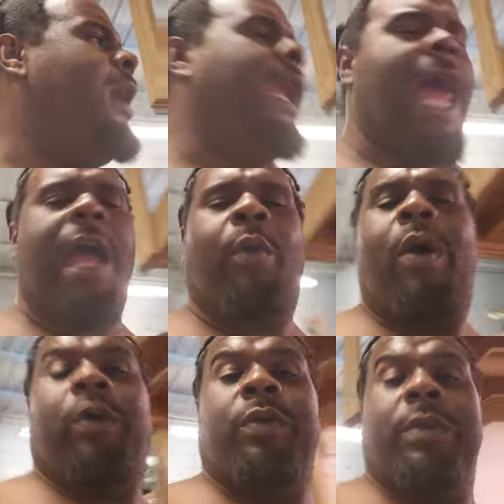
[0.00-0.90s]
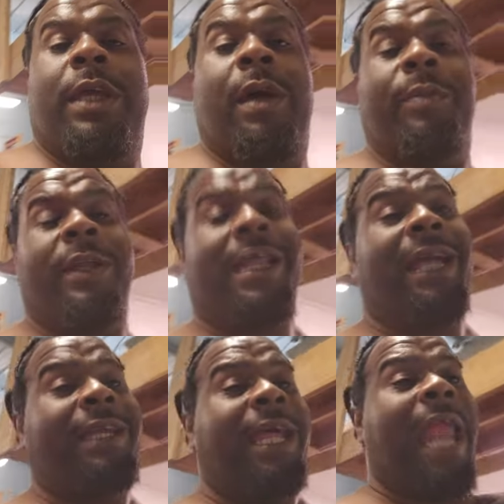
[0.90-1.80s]
And I ain't want him to
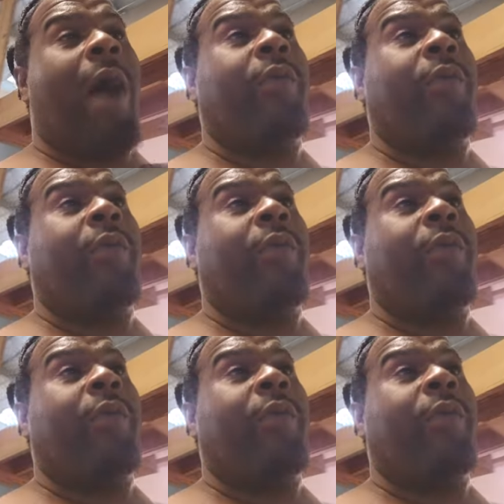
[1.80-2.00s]
think that I